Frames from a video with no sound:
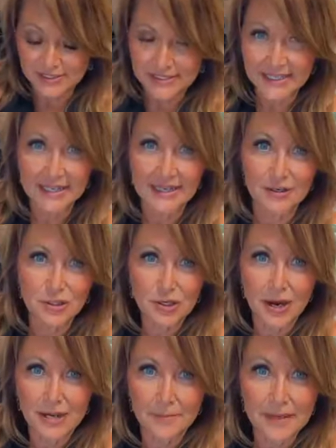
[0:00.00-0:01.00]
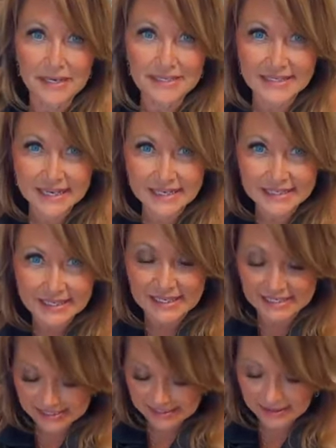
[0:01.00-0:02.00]
you're sitting there trying to mix things
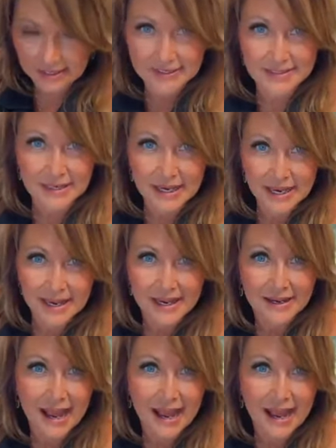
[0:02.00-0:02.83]
and it's